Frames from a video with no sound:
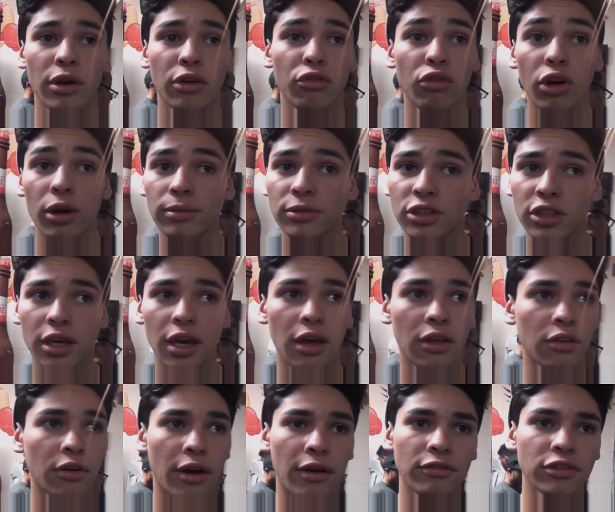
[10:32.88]
we grew up
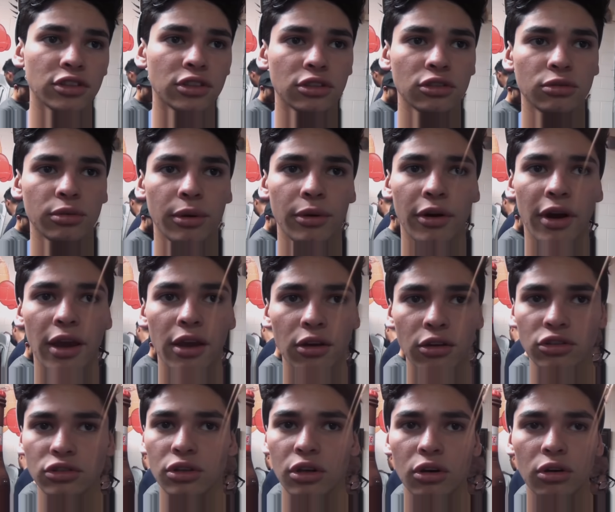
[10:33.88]
together ever since we were eight
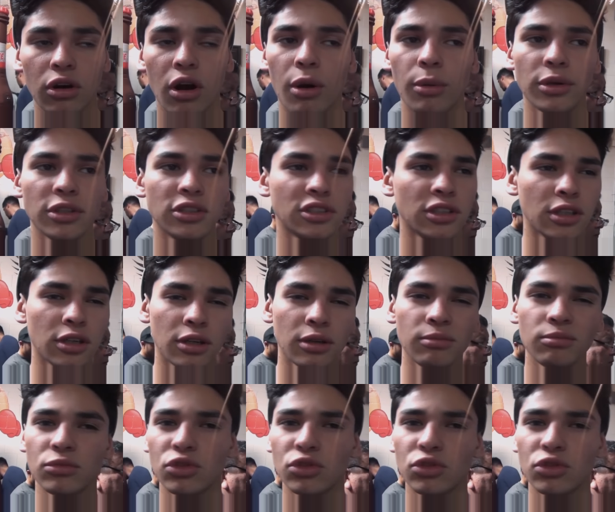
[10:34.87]
years old. Always seen him